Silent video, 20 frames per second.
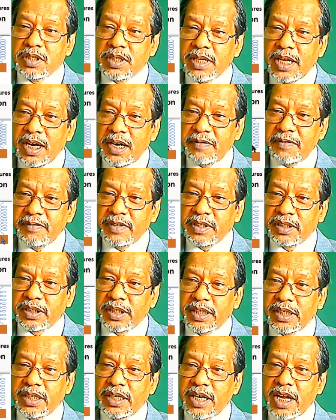
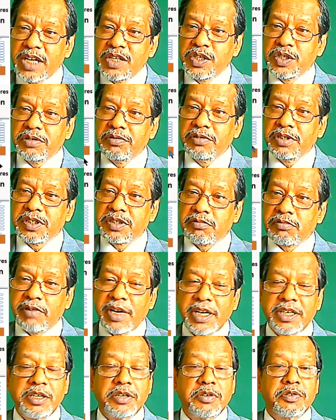Everything in engineering is
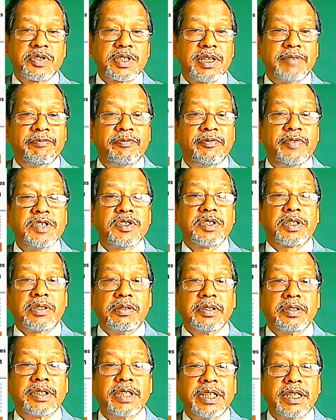related to some
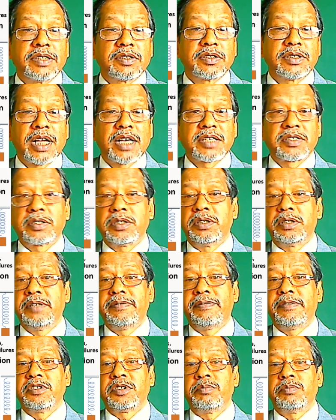physical things. That's the
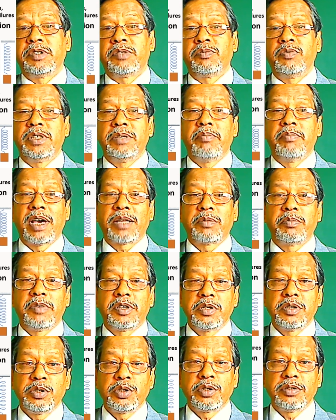difference between
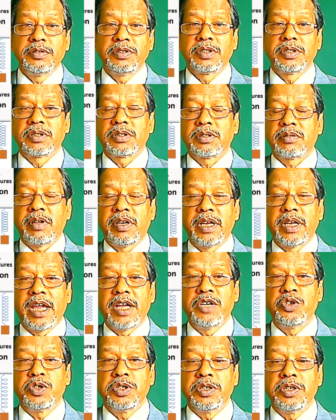mathematicians and
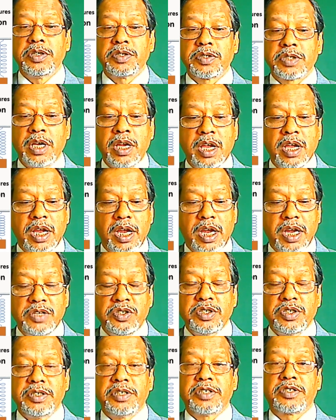engineers.
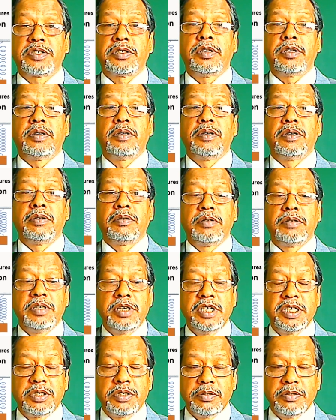Engineers
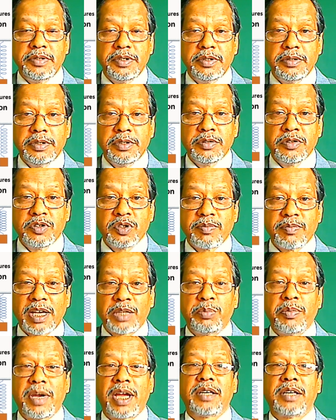need to use
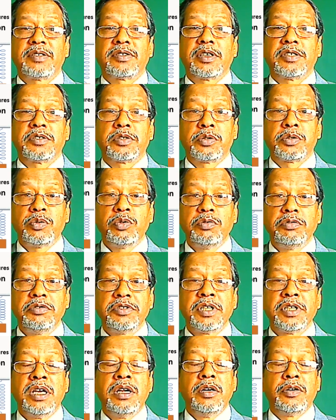mathematics as
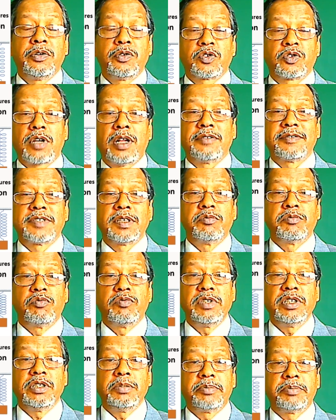tools to solve some
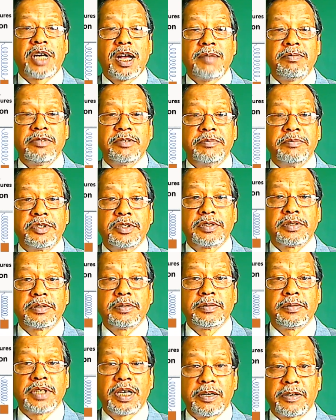real problems.
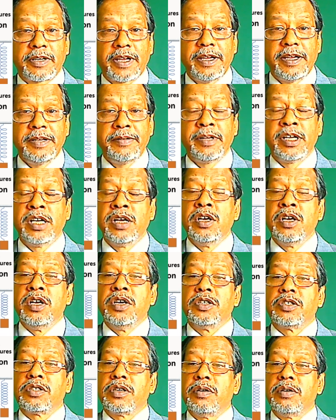Okay?
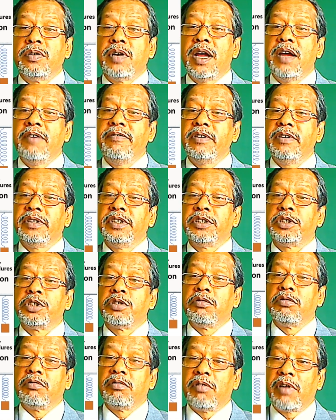So everything should
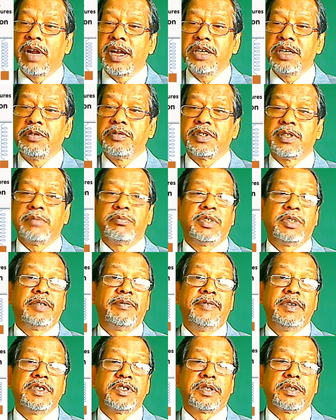relate to something
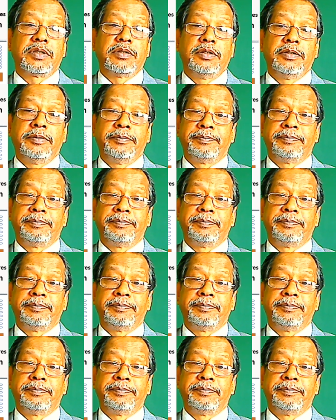physical.